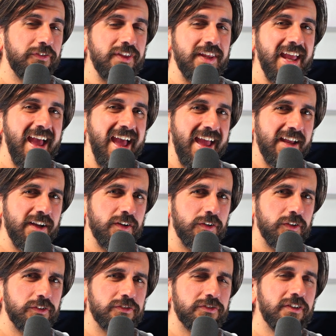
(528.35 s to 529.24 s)
the
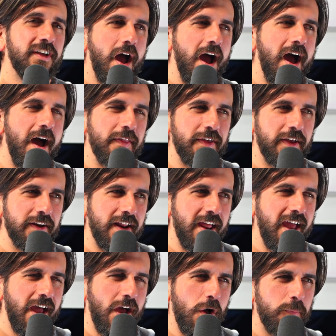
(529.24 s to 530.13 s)
angles that
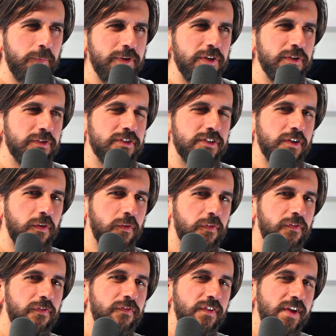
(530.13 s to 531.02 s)
help you still
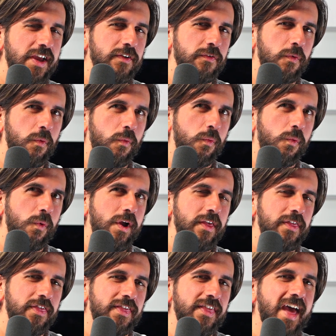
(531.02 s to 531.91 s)
fit
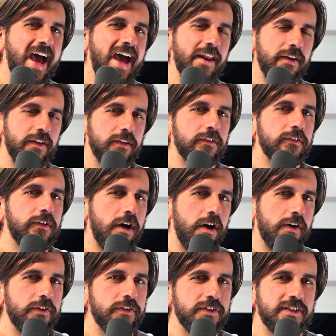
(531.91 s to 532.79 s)
with that
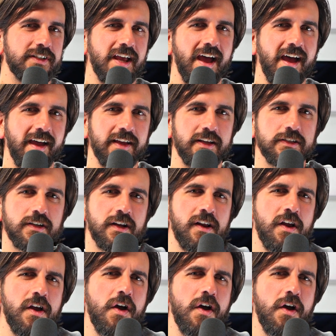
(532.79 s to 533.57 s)
large size.